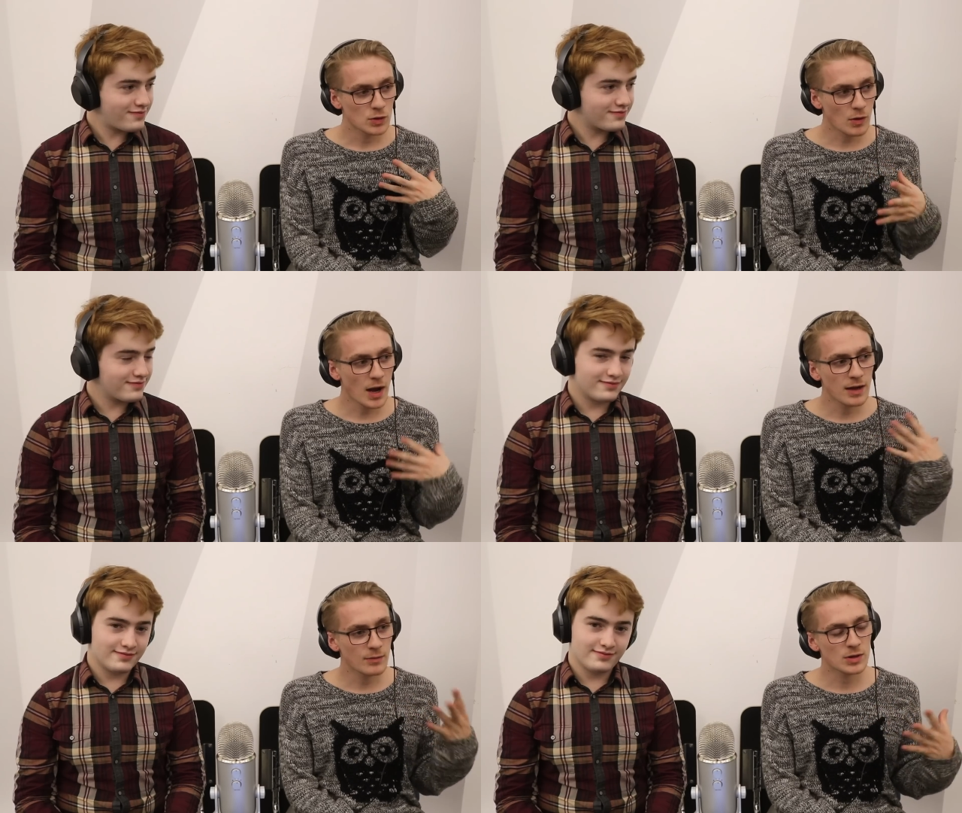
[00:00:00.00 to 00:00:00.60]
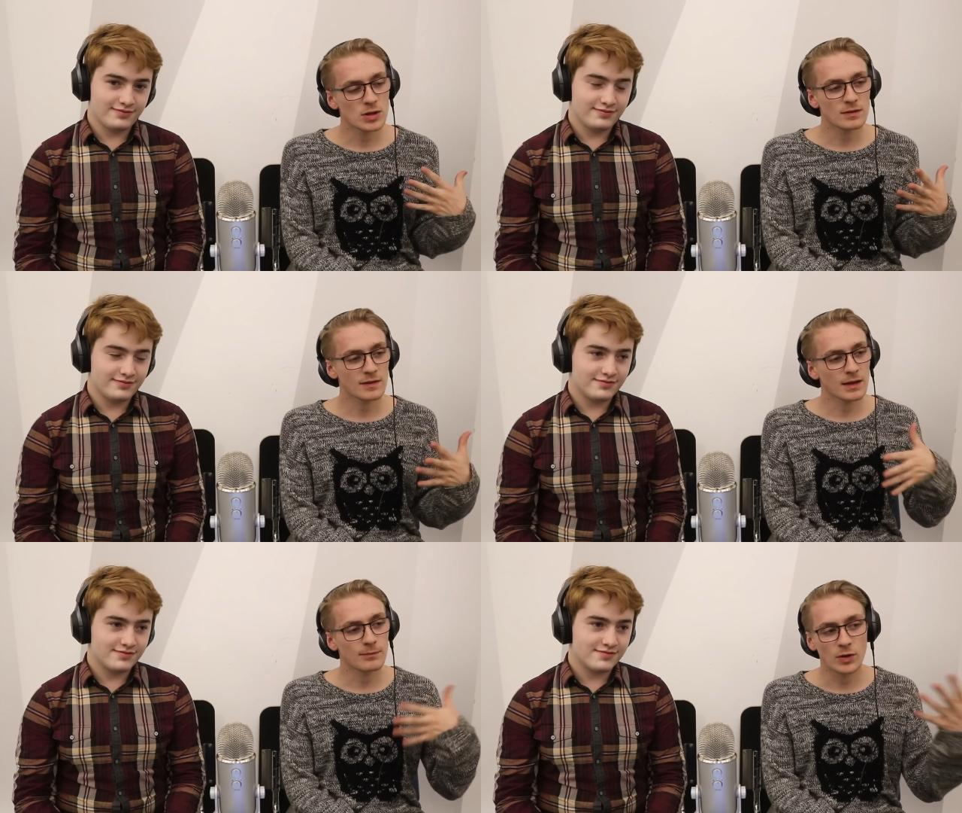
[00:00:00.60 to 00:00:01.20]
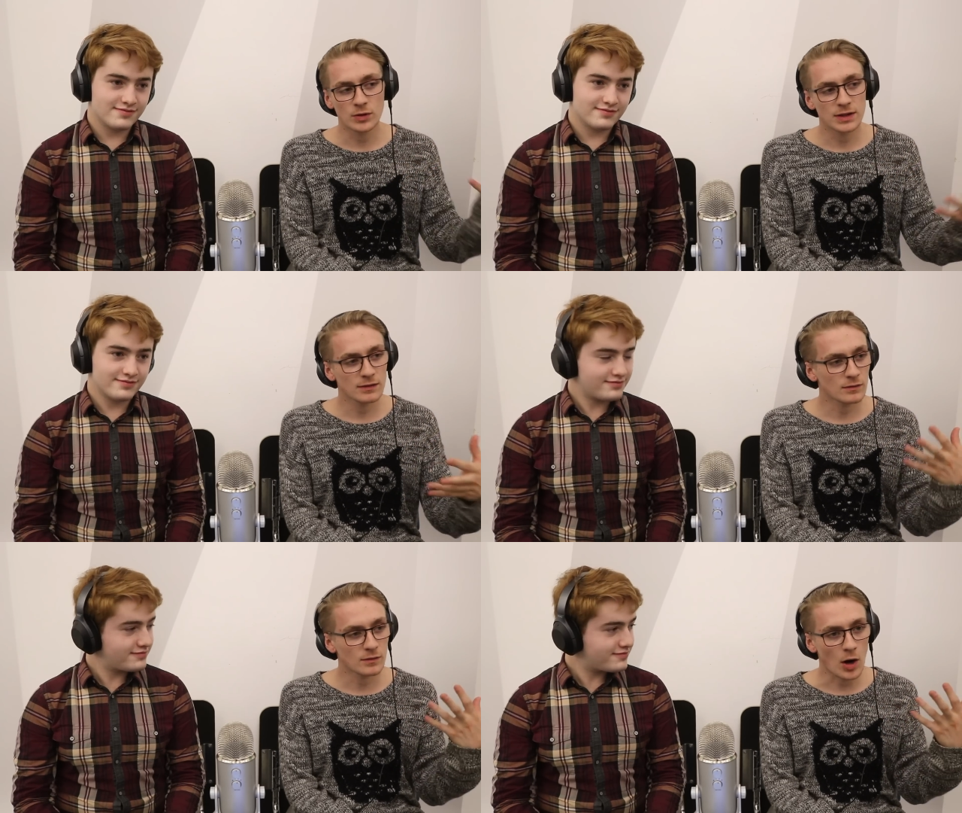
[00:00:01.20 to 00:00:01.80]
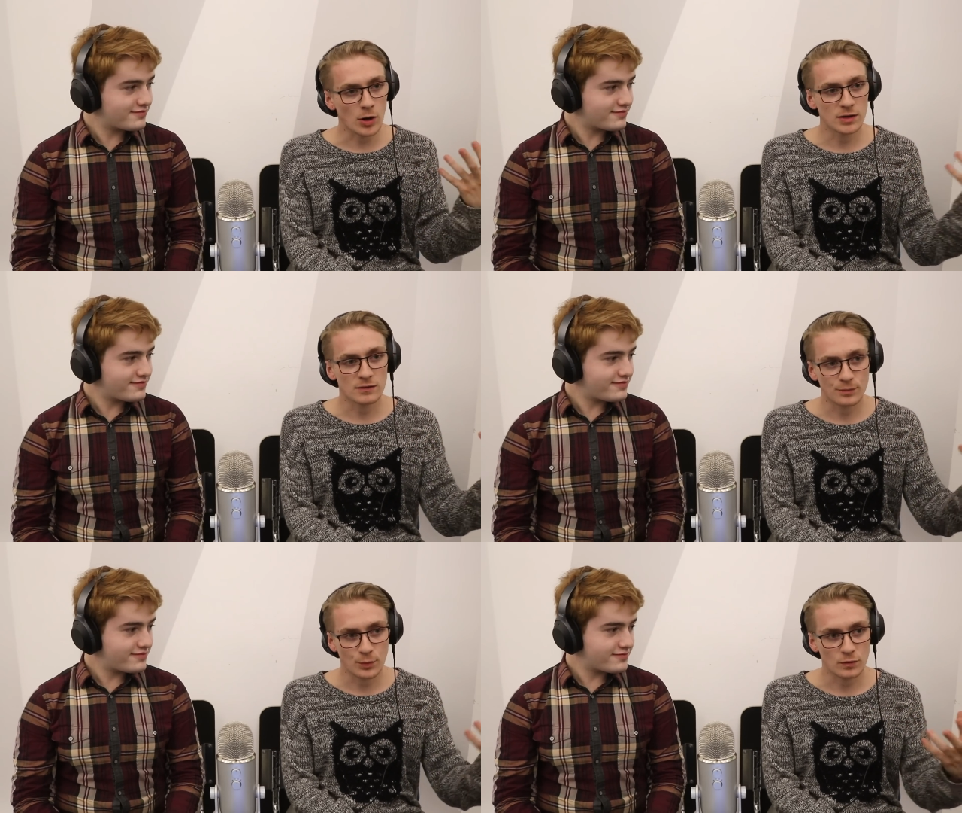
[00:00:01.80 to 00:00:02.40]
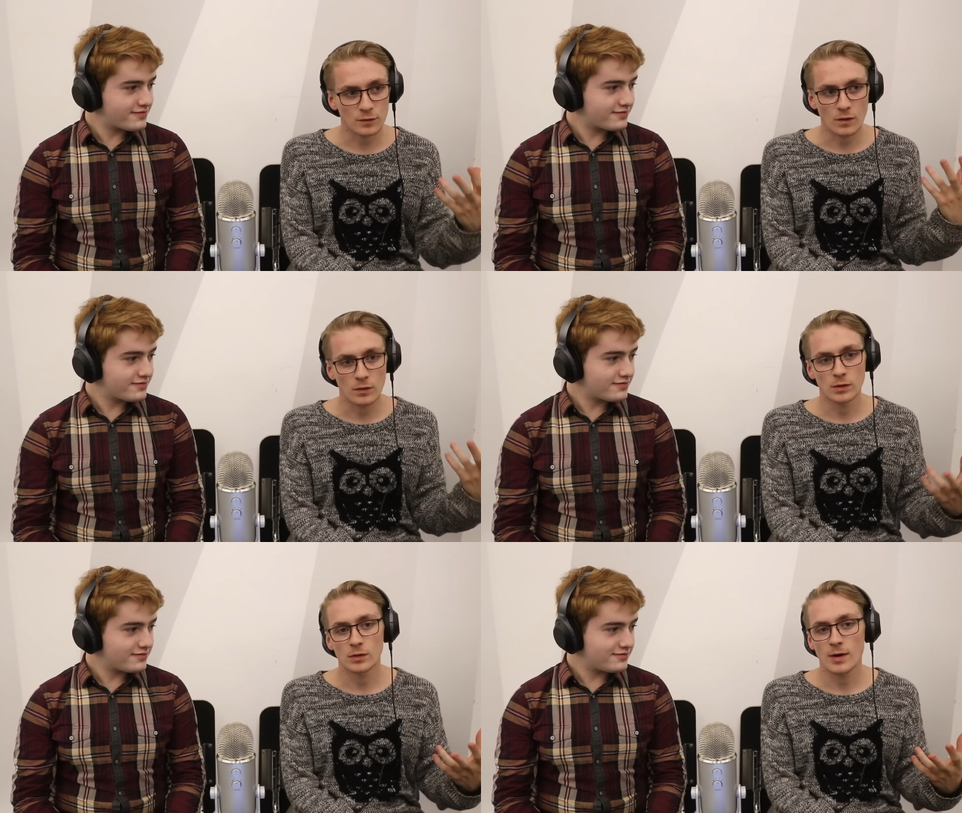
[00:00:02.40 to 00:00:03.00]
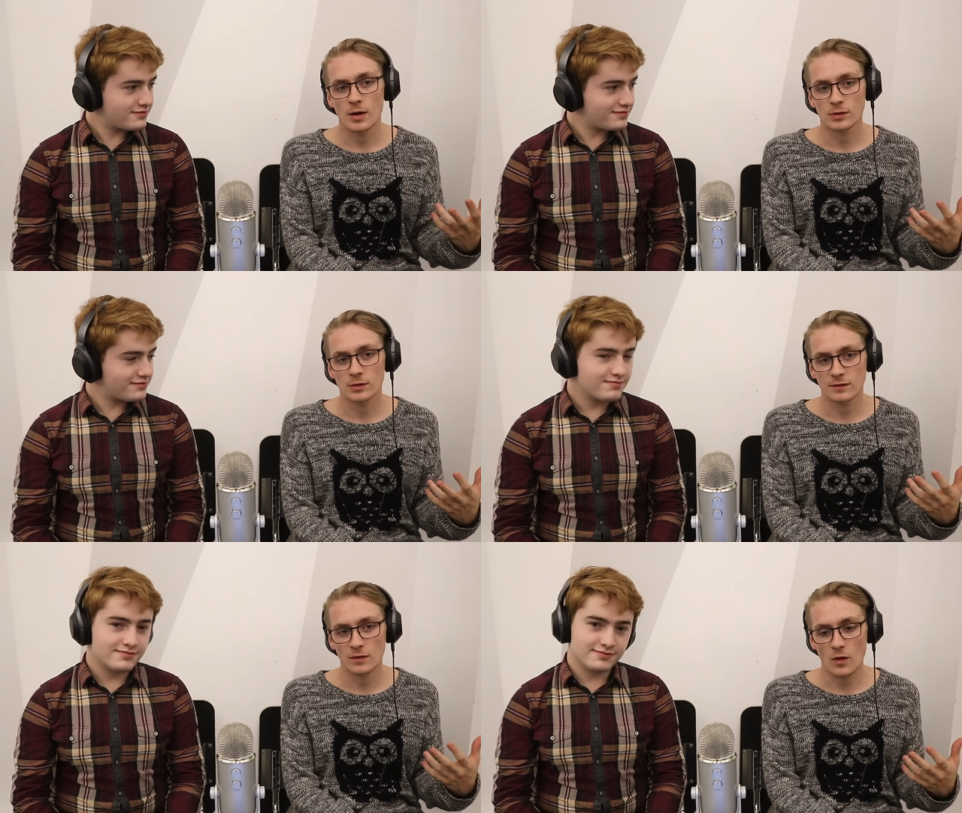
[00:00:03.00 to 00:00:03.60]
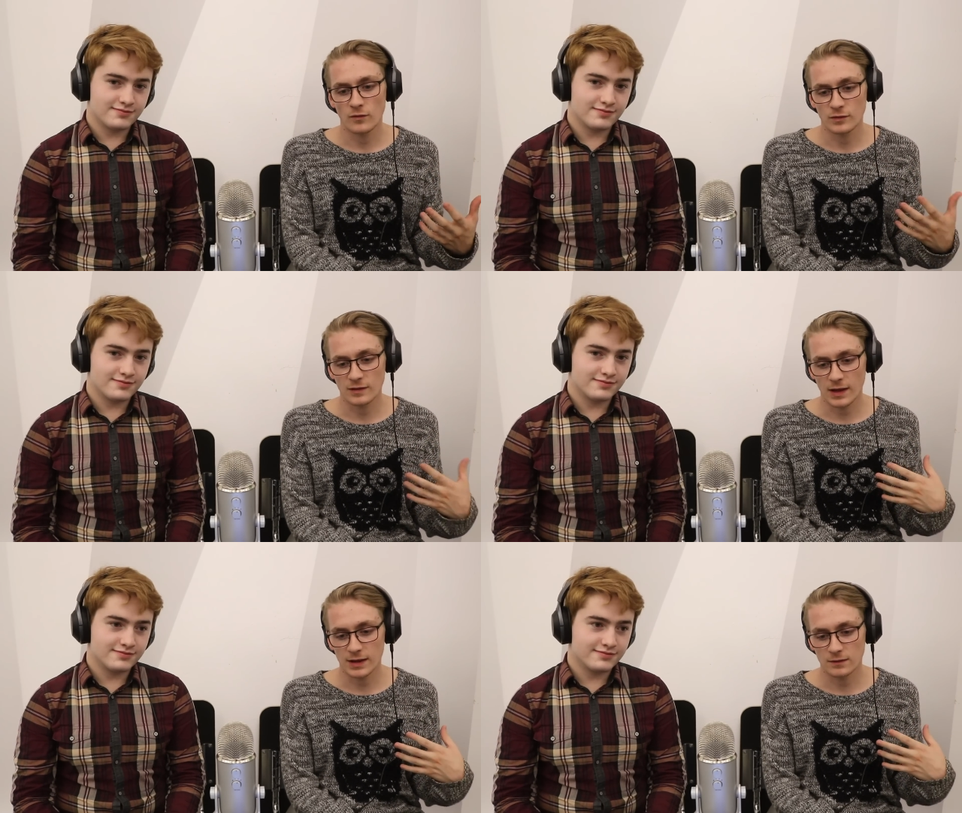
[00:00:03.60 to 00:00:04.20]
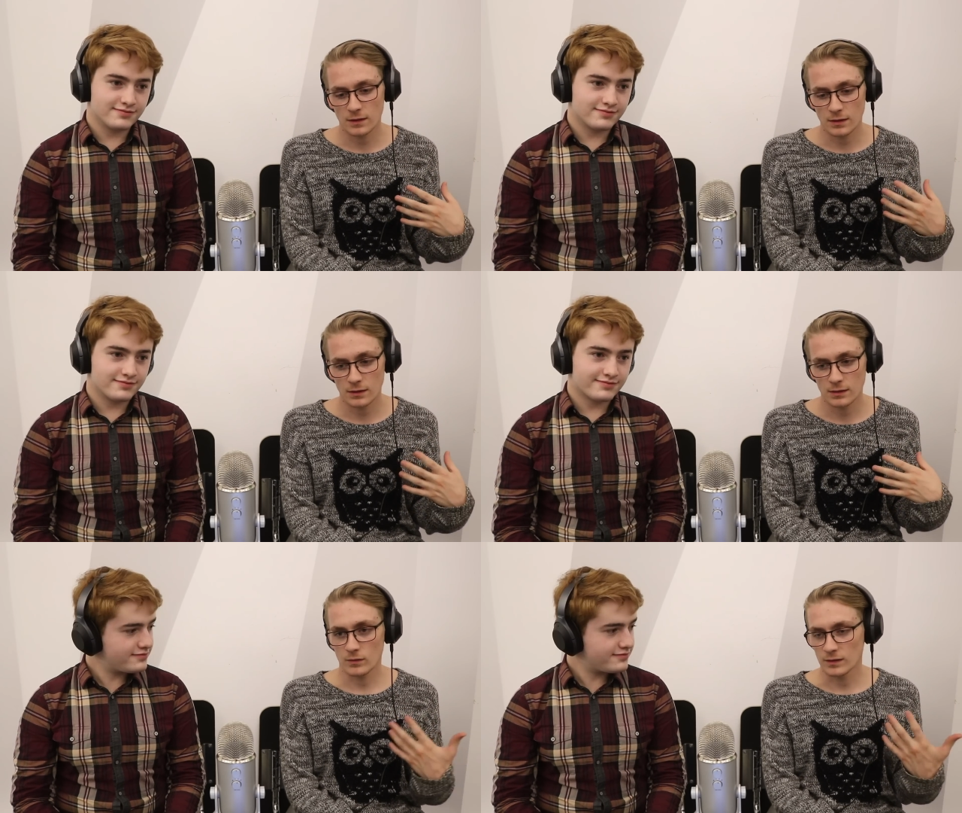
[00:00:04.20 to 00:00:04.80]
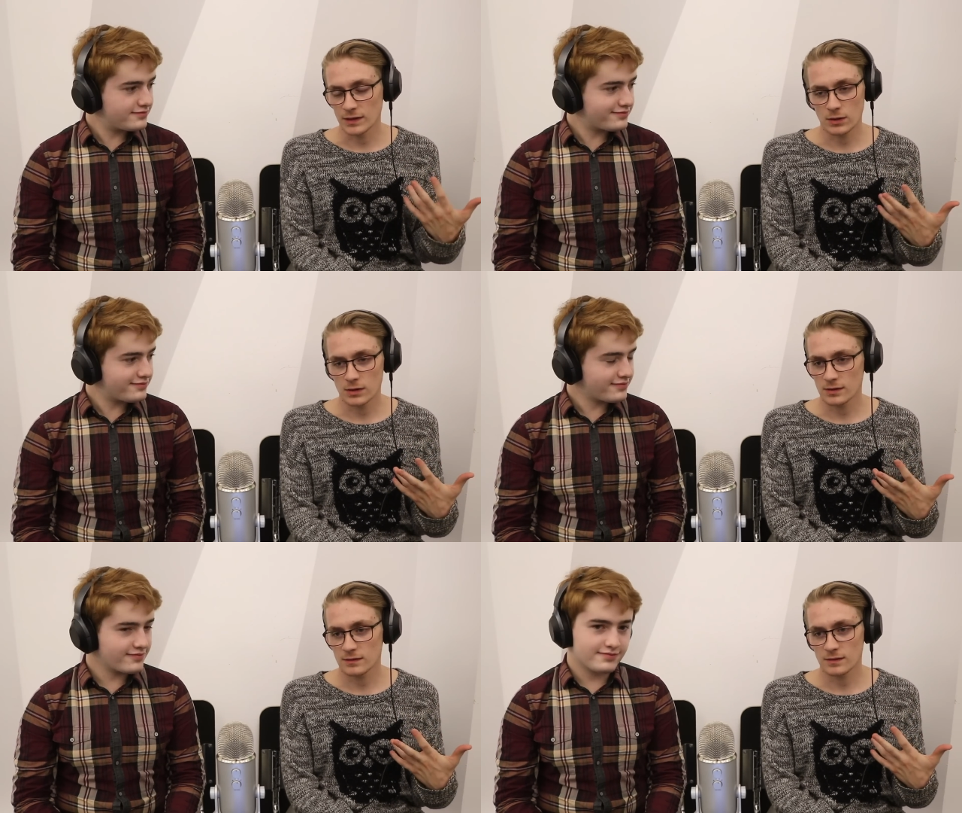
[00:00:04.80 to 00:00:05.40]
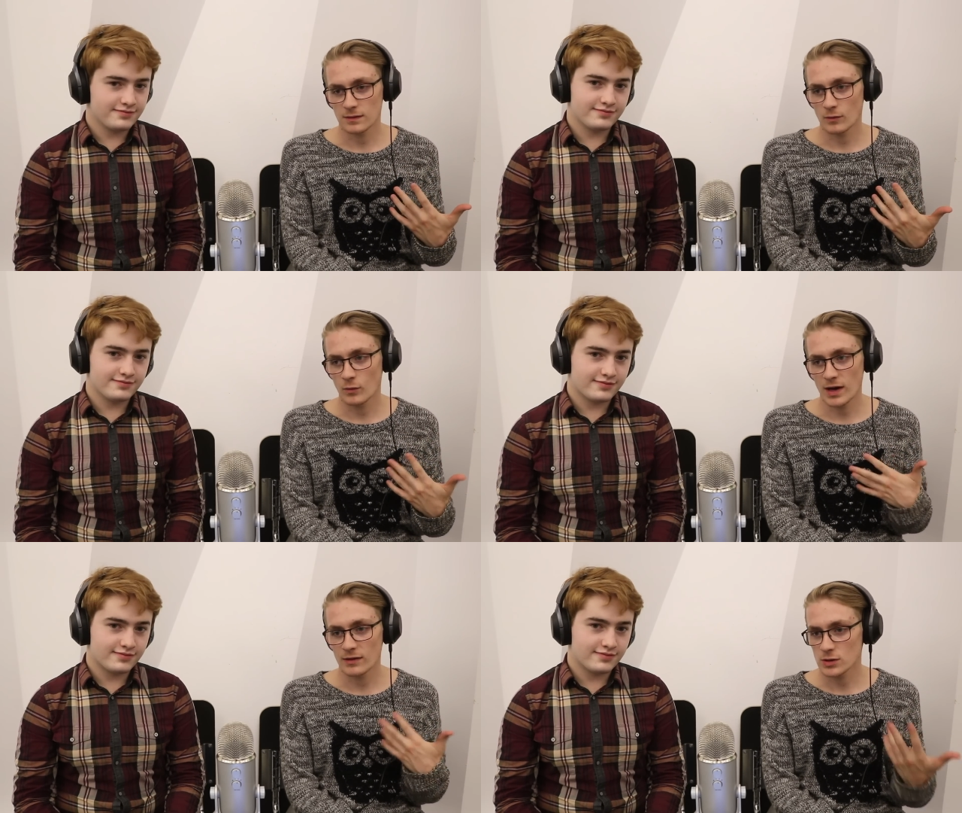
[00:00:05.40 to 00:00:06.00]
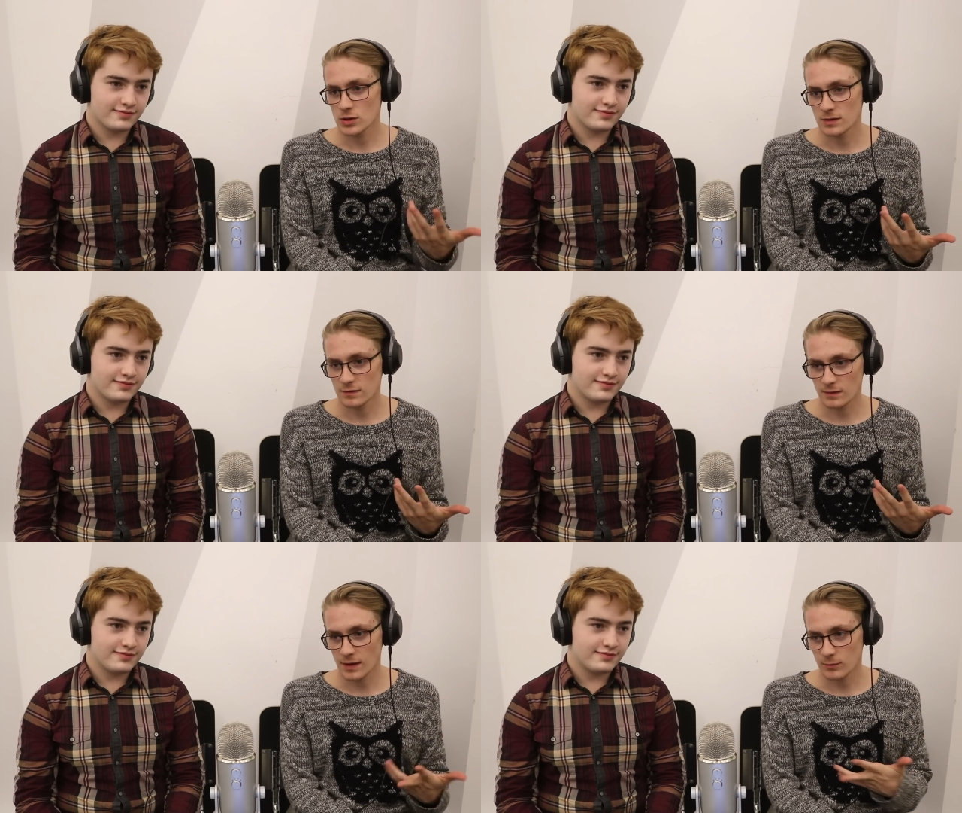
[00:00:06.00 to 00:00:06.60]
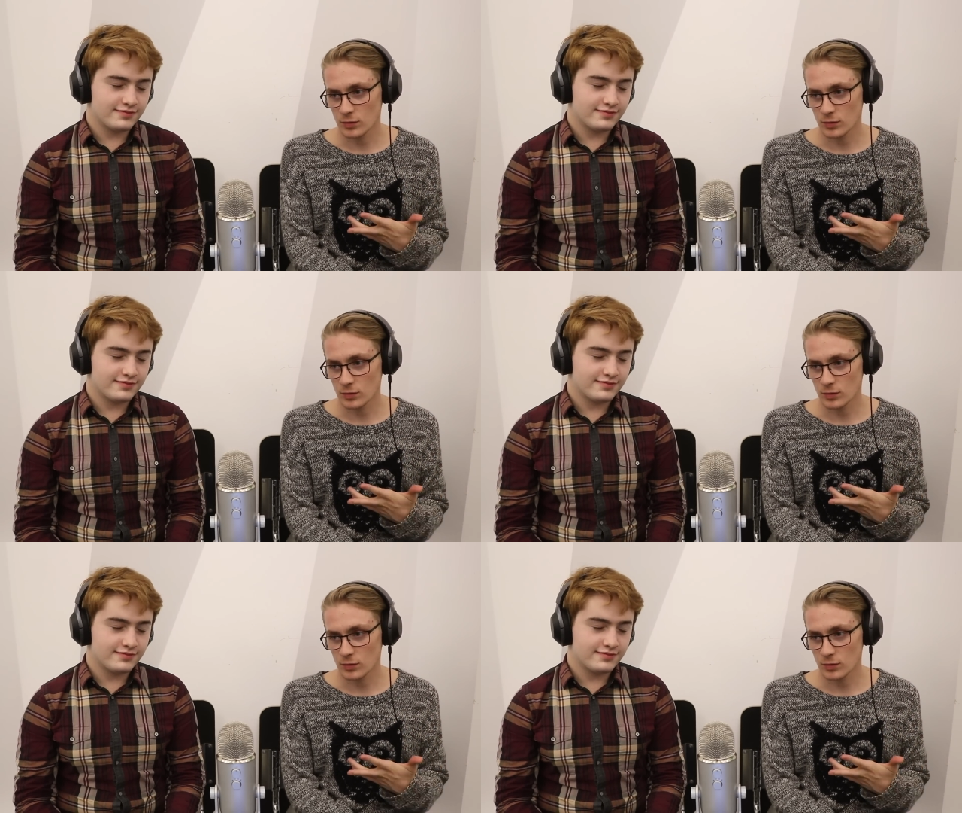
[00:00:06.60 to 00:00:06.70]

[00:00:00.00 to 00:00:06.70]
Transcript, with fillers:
Speaker 1: trying but she's like building this artist persona around herself with like the lyrics and the way that she's like